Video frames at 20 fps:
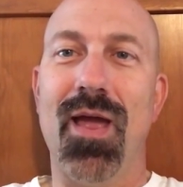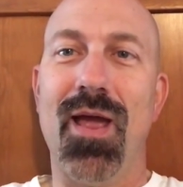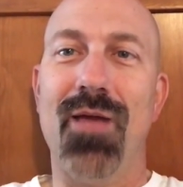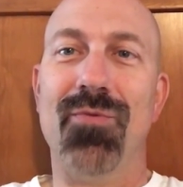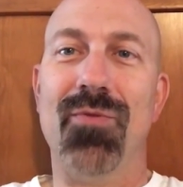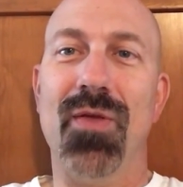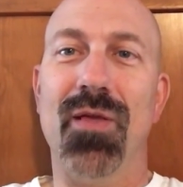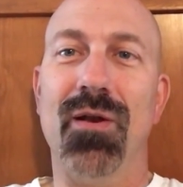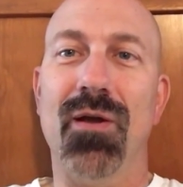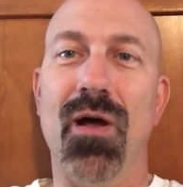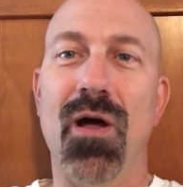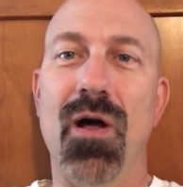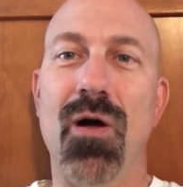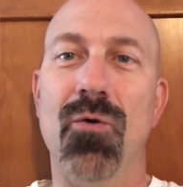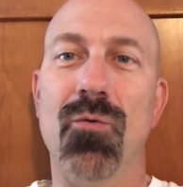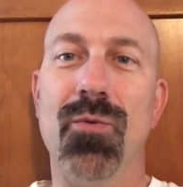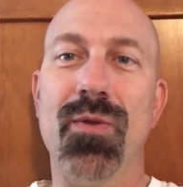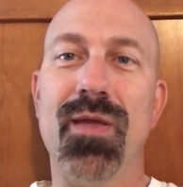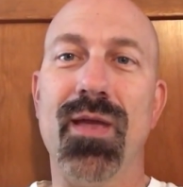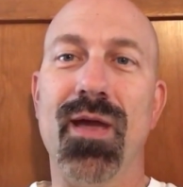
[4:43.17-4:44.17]
and then
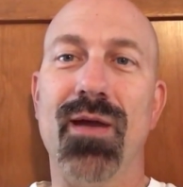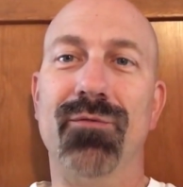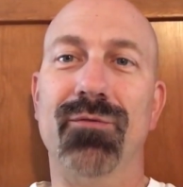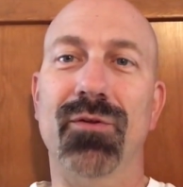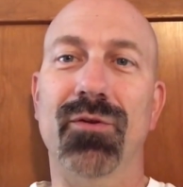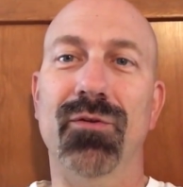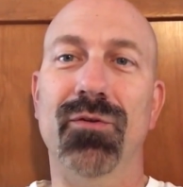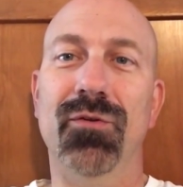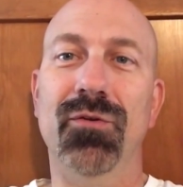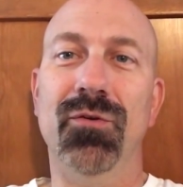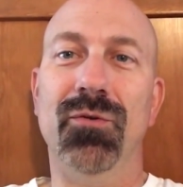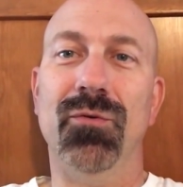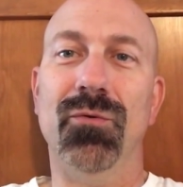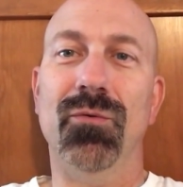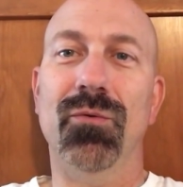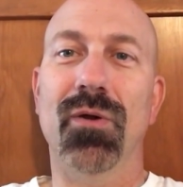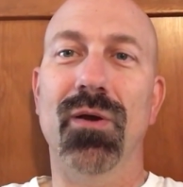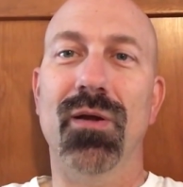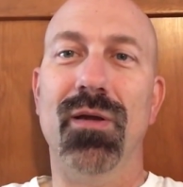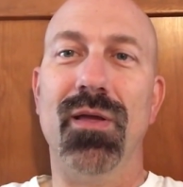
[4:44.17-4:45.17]
all we have to
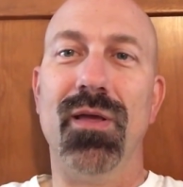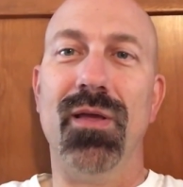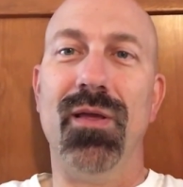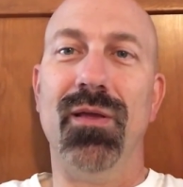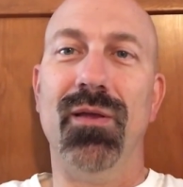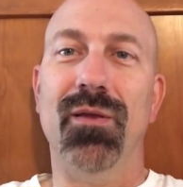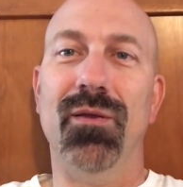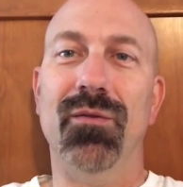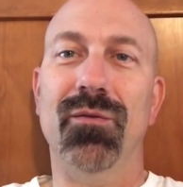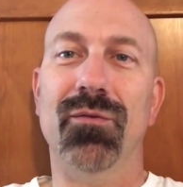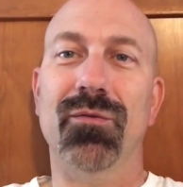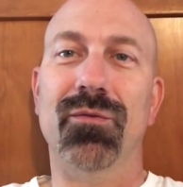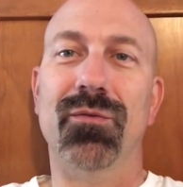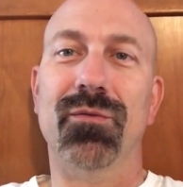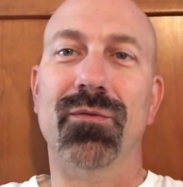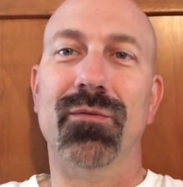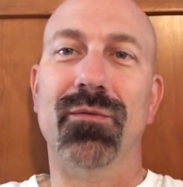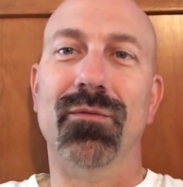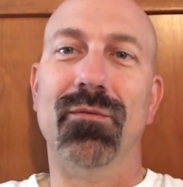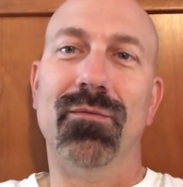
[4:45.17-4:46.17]
do
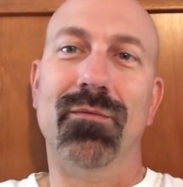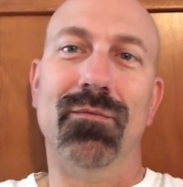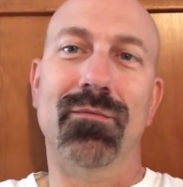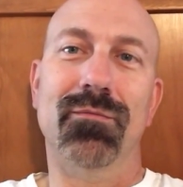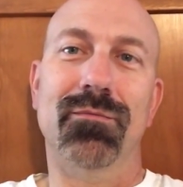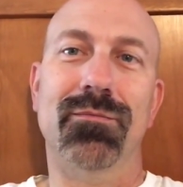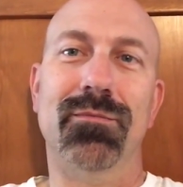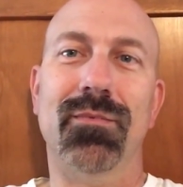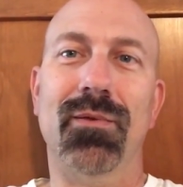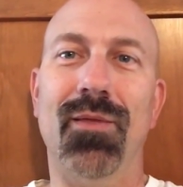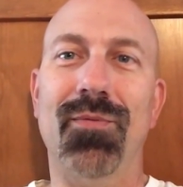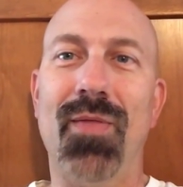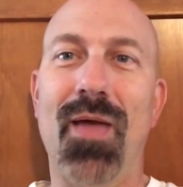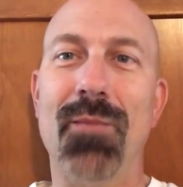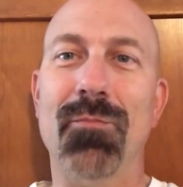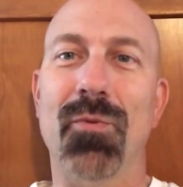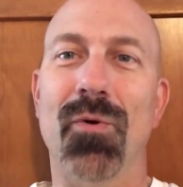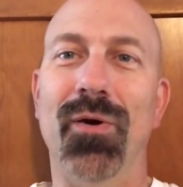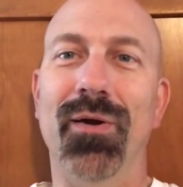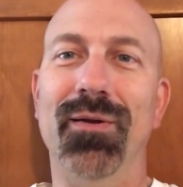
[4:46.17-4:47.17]
is at
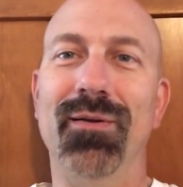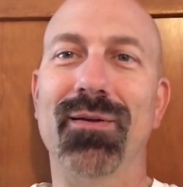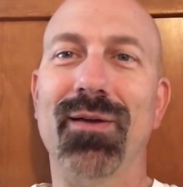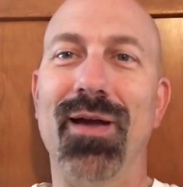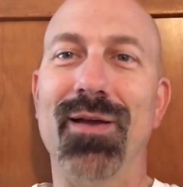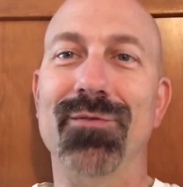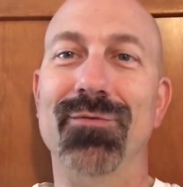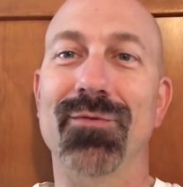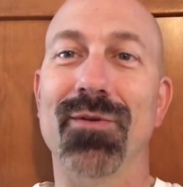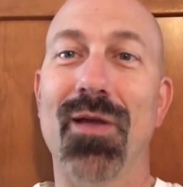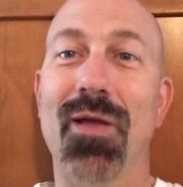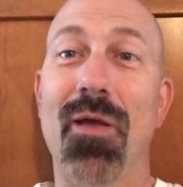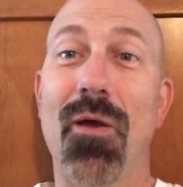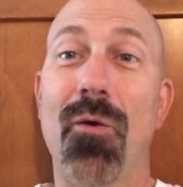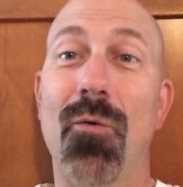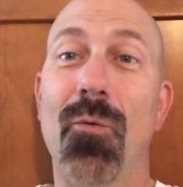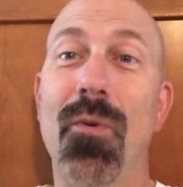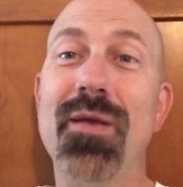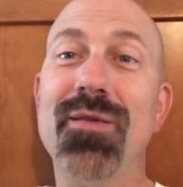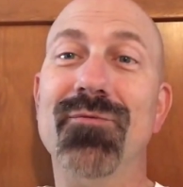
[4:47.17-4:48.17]
that point kind of
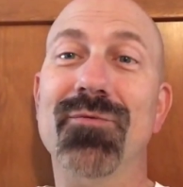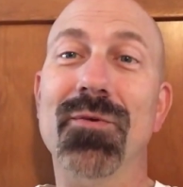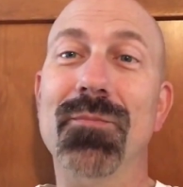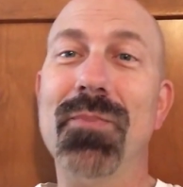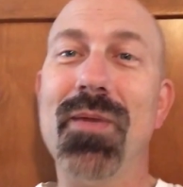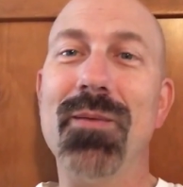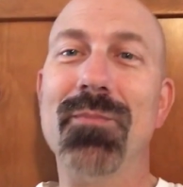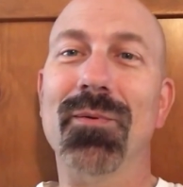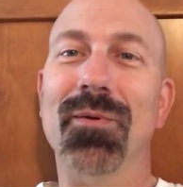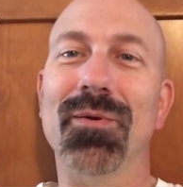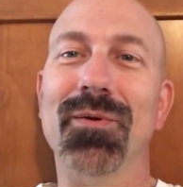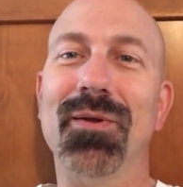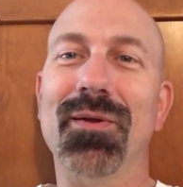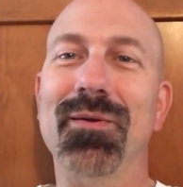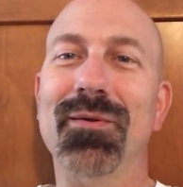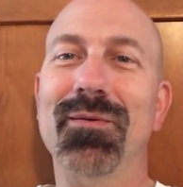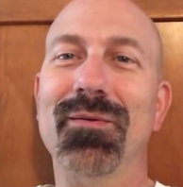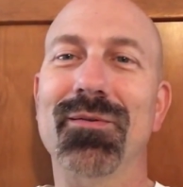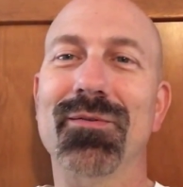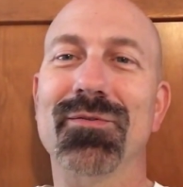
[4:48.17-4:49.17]
wait for people
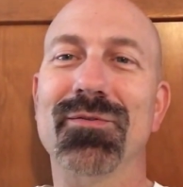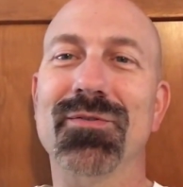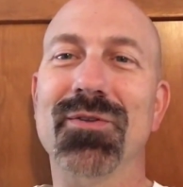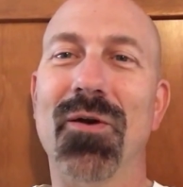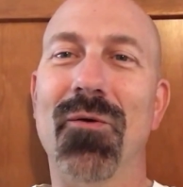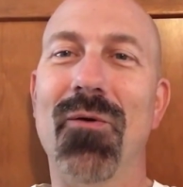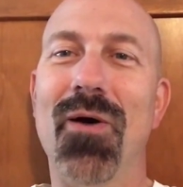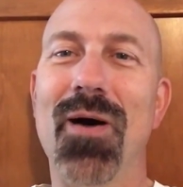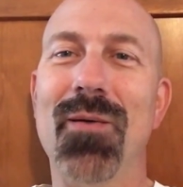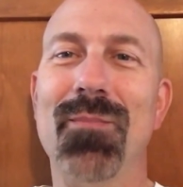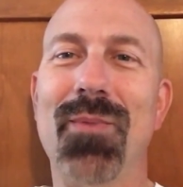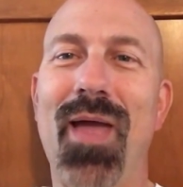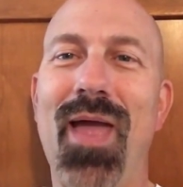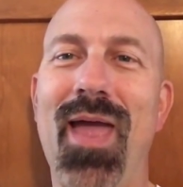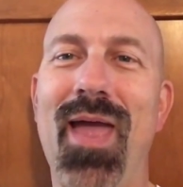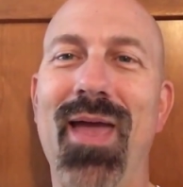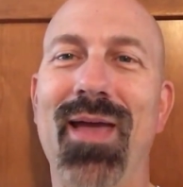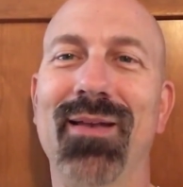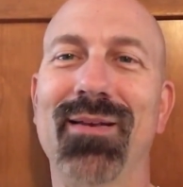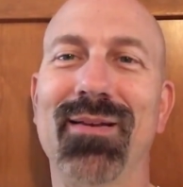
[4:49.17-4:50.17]
to show up
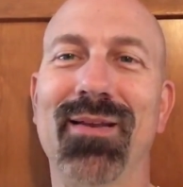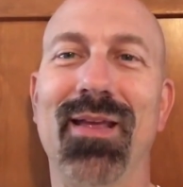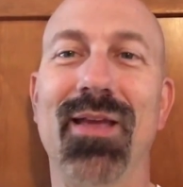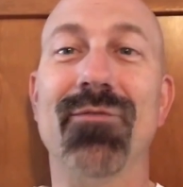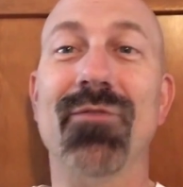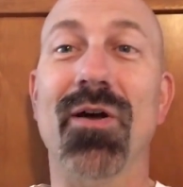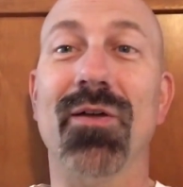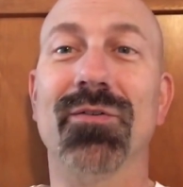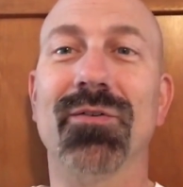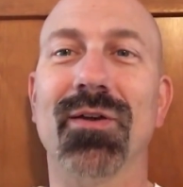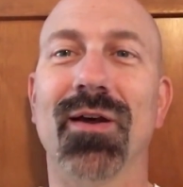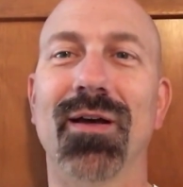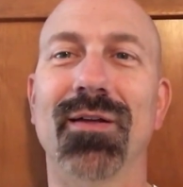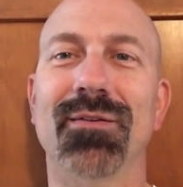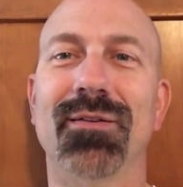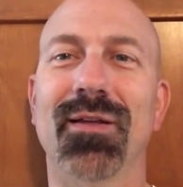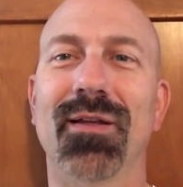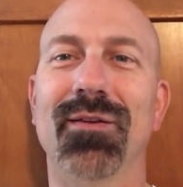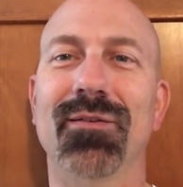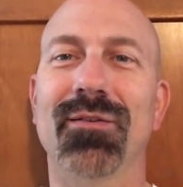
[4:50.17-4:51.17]
and give us
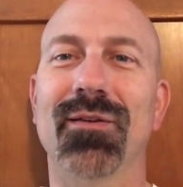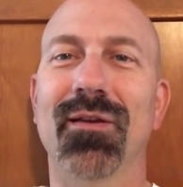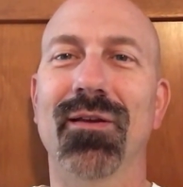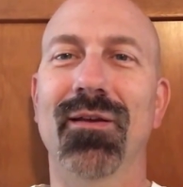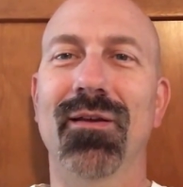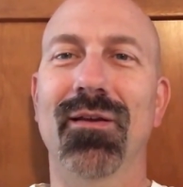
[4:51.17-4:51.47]
content.